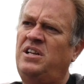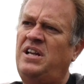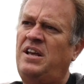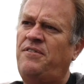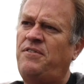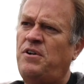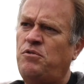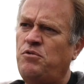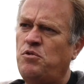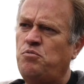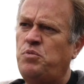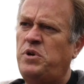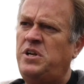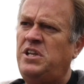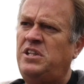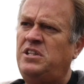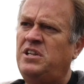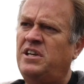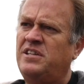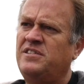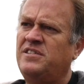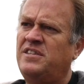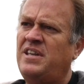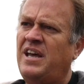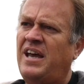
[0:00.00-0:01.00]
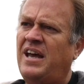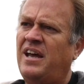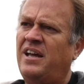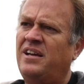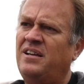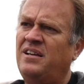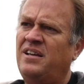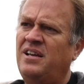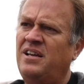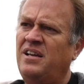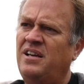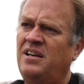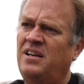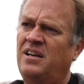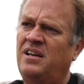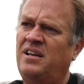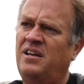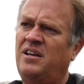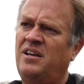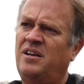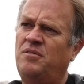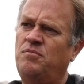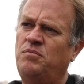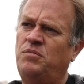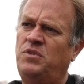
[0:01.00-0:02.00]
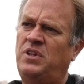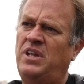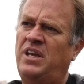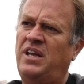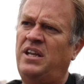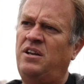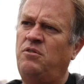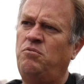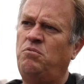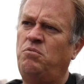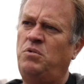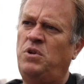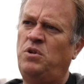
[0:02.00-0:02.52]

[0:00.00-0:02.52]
And if everybody does that, then